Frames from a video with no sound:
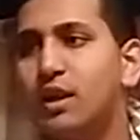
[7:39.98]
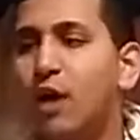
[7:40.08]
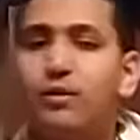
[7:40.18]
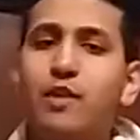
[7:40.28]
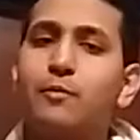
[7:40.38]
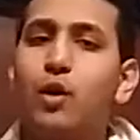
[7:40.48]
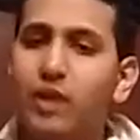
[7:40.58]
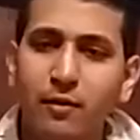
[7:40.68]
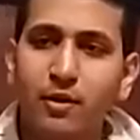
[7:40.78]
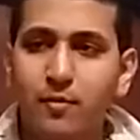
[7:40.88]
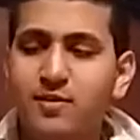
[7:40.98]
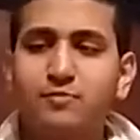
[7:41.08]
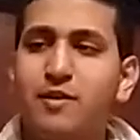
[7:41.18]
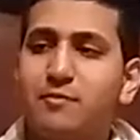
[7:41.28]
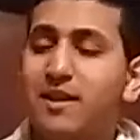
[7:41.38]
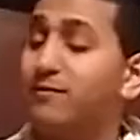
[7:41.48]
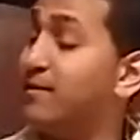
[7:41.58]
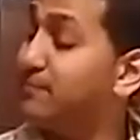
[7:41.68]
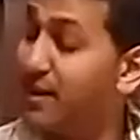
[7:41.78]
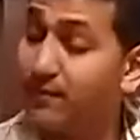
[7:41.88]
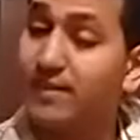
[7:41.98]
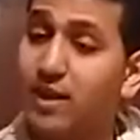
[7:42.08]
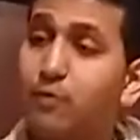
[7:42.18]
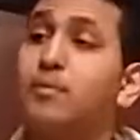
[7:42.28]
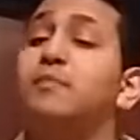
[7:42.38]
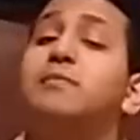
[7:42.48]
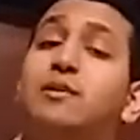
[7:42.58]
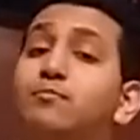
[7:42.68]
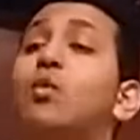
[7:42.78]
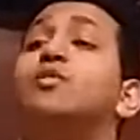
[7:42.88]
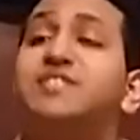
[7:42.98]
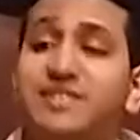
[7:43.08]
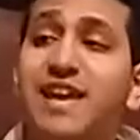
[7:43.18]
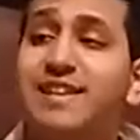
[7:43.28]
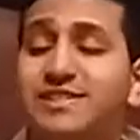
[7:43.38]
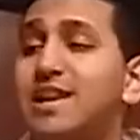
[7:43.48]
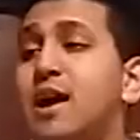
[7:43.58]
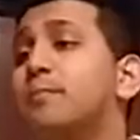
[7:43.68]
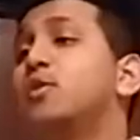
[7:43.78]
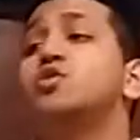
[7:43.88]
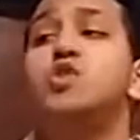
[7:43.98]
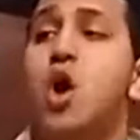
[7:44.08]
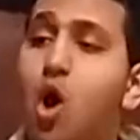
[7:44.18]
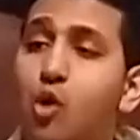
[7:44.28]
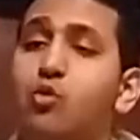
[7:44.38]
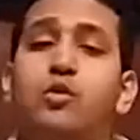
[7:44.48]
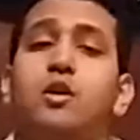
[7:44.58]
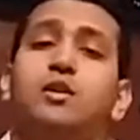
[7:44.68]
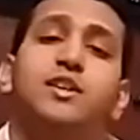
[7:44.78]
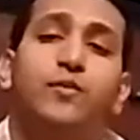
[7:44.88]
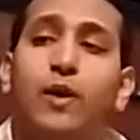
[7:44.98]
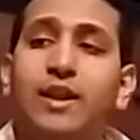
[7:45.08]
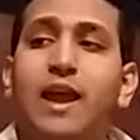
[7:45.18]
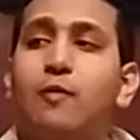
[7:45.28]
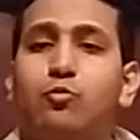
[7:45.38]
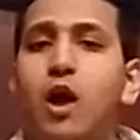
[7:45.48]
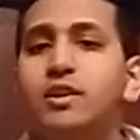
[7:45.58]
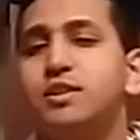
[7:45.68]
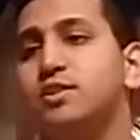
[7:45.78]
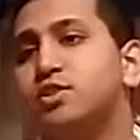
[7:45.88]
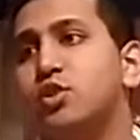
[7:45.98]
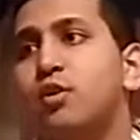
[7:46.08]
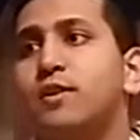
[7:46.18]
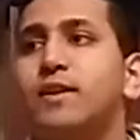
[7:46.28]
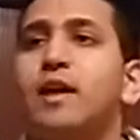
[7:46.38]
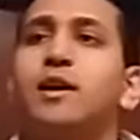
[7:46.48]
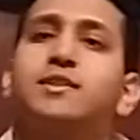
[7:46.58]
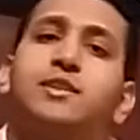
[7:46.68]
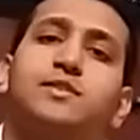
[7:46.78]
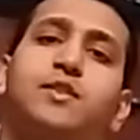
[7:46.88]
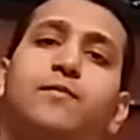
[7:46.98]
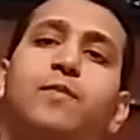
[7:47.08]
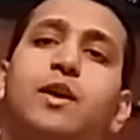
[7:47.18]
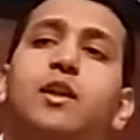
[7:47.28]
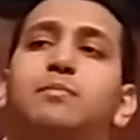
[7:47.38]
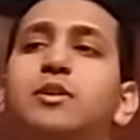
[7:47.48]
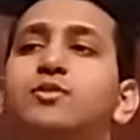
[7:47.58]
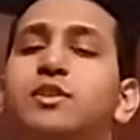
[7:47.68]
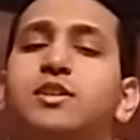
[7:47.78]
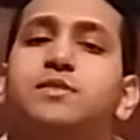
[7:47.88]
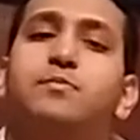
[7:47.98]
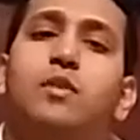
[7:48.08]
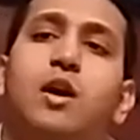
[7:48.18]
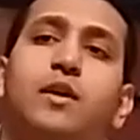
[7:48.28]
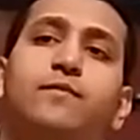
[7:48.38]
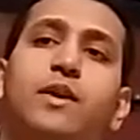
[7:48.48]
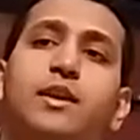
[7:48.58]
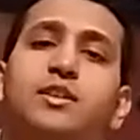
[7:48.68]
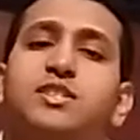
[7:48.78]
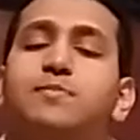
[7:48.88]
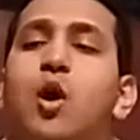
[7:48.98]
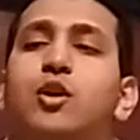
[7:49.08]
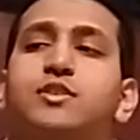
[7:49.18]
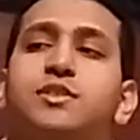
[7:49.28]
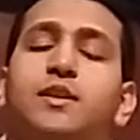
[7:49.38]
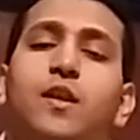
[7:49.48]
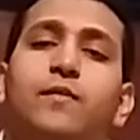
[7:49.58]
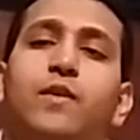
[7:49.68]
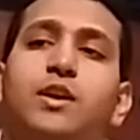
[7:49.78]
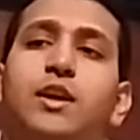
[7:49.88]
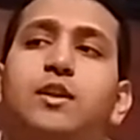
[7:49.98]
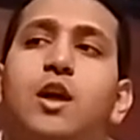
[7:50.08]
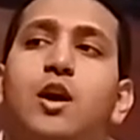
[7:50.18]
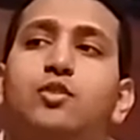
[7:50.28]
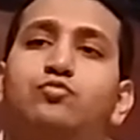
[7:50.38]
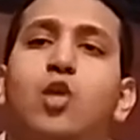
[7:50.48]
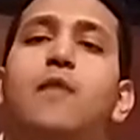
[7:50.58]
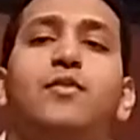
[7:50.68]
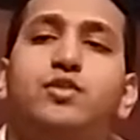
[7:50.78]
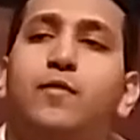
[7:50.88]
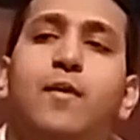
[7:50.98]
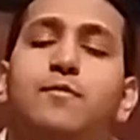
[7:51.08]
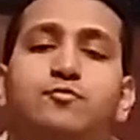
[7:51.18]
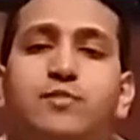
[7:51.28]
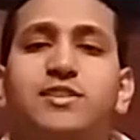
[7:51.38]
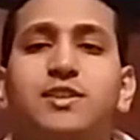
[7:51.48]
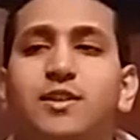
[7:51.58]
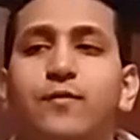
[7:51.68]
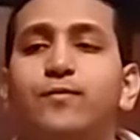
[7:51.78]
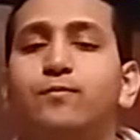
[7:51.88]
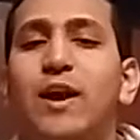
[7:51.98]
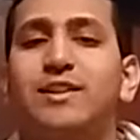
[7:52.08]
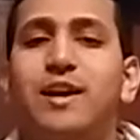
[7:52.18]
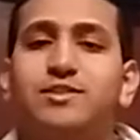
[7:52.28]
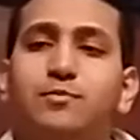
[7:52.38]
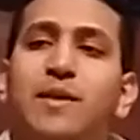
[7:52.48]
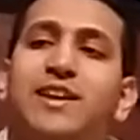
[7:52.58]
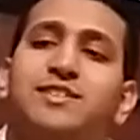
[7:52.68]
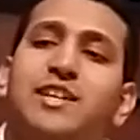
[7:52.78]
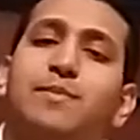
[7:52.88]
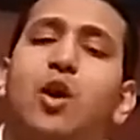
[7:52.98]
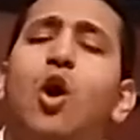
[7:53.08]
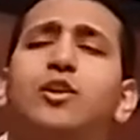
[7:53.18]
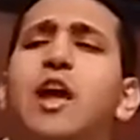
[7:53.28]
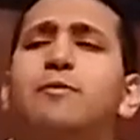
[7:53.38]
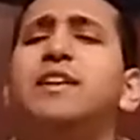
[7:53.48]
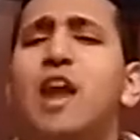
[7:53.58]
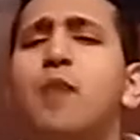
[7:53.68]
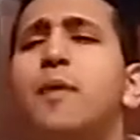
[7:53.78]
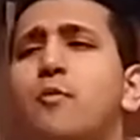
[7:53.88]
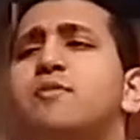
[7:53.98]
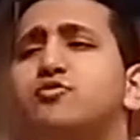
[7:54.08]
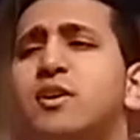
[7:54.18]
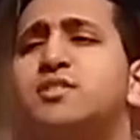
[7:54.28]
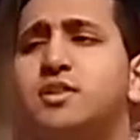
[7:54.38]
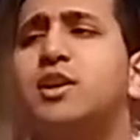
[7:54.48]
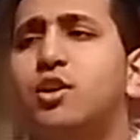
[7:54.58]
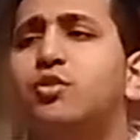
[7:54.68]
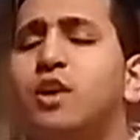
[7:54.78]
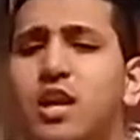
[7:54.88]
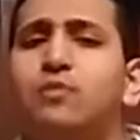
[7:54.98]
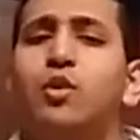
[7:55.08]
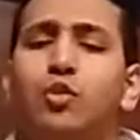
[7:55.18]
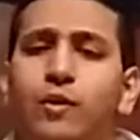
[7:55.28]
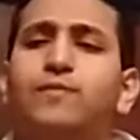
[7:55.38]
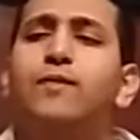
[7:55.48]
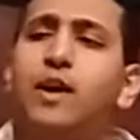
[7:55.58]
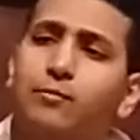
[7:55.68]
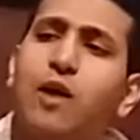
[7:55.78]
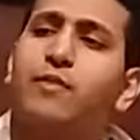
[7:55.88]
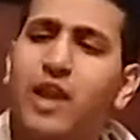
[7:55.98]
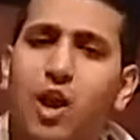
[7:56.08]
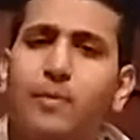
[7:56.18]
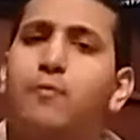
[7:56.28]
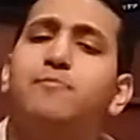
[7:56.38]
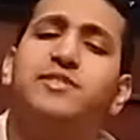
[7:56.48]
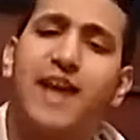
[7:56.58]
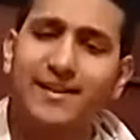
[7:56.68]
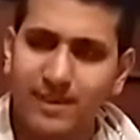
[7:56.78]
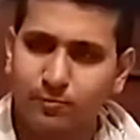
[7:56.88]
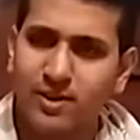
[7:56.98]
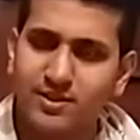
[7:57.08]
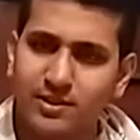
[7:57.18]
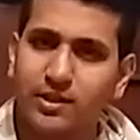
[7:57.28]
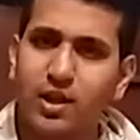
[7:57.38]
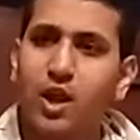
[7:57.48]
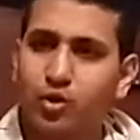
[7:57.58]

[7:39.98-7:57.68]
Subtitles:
I would never be okay with a women's main event. That would make more sense. But no! Let's fucking have Ronda and Charlotte again because it's the fucking appeal to the fucking smarks and the fucking lovers of women's wrestling, the white knights, to make it seem like, oh yeah, we care about women's wrestling here. You know, no one fucking will ever care about women's goddamn wrestling.